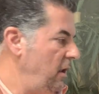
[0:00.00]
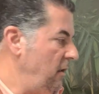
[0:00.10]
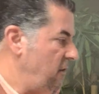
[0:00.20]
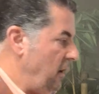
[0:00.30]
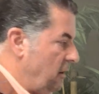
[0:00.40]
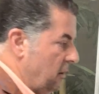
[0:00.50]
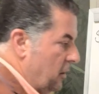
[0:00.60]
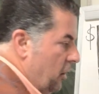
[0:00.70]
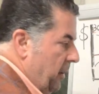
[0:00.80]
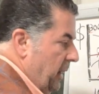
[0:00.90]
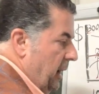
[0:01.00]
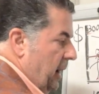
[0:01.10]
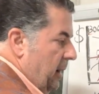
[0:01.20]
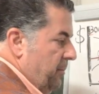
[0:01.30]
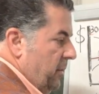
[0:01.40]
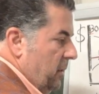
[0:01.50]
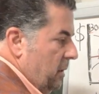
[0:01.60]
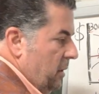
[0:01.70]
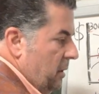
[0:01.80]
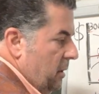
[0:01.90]
It's either going up
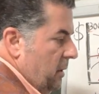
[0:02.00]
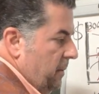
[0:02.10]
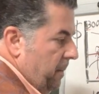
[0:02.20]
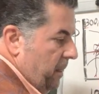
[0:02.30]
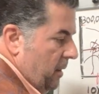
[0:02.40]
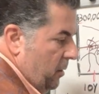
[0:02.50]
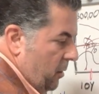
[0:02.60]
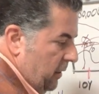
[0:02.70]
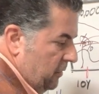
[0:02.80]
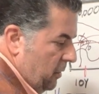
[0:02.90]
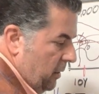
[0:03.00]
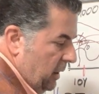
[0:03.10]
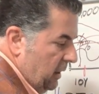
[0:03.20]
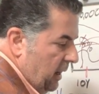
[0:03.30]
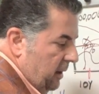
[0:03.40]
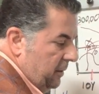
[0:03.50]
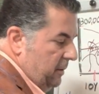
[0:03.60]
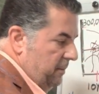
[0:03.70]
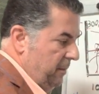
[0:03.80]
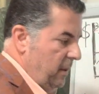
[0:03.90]
or it's going down.
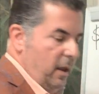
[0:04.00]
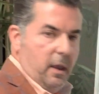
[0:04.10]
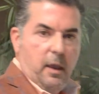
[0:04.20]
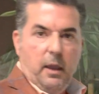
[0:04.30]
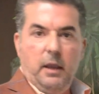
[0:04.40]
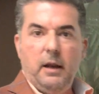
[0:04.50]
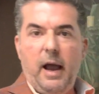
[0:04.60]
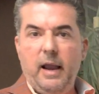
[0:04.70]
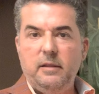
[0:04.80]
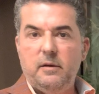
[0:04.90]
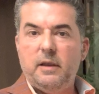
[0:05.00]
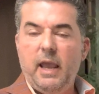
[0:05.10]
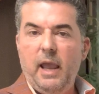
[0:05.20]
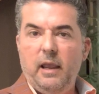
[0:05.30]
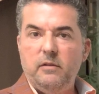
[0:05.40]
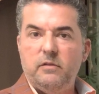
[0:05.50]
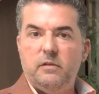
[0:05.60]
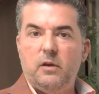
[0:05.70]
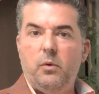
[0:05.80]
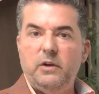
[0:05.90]
In either case,
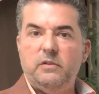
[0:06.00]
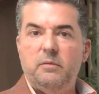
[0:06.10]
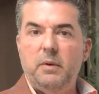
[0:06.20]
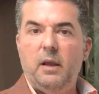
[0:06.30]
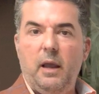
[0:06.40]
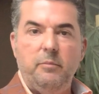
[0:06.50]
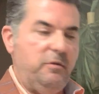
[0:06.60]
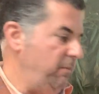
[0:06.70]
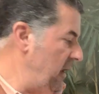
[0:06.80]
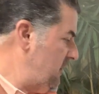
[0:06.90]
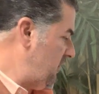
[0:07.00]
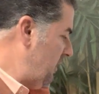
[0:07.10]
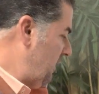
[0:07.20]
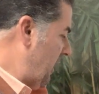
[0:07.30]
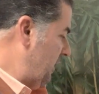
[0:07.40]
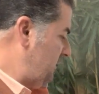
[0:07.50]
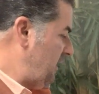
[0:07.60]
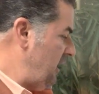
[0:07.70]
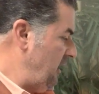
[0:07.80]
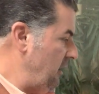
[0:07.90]
the question becomes, based on the
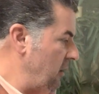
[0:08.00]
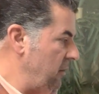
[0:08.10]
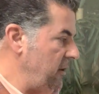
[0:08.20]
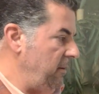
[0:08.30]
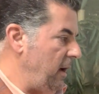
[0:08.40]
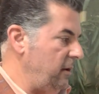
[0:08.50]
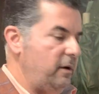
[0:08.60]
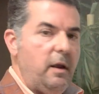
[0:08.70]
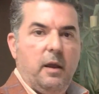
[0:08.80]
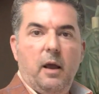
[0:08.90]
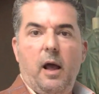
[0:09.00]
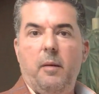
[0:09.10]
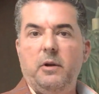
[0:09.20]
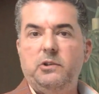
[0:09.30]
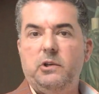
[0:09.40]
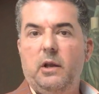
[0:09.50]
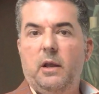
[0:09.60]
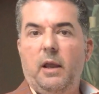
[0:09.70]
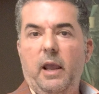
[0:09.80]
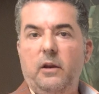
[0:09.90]
outstanding loan amount, how much
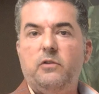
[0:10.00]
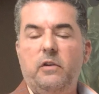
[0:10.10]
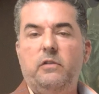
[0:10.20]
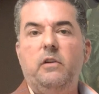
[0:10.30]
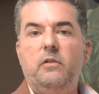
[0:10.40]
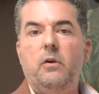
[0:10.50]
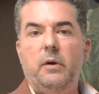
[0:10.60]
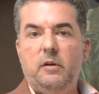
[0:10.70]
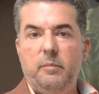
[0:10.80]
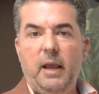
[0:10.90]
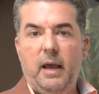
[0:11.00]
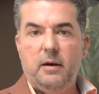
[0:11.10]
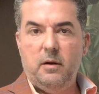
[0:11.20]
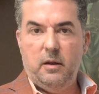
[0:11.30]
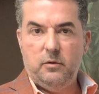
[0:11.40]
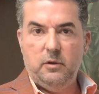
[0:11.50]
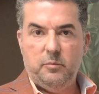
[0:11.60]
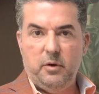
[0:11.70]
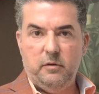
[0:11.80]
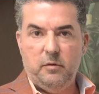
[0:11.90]
interest is going to be added onto the
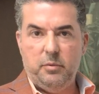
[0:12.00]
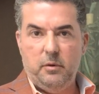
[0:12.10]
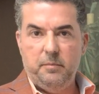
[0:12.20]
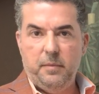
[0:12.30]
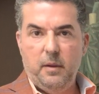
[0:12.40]
principal?